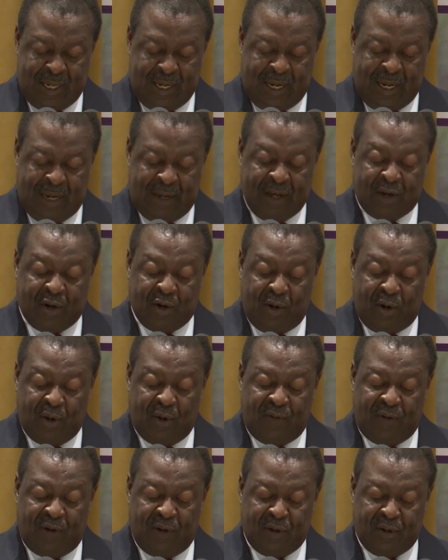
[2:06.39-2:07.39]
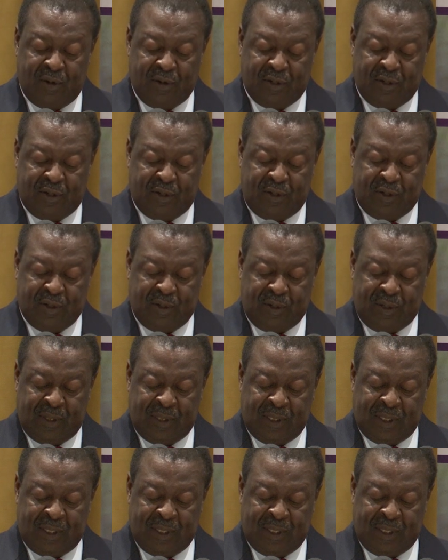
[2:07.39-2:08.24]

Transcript: At the core of our Constitution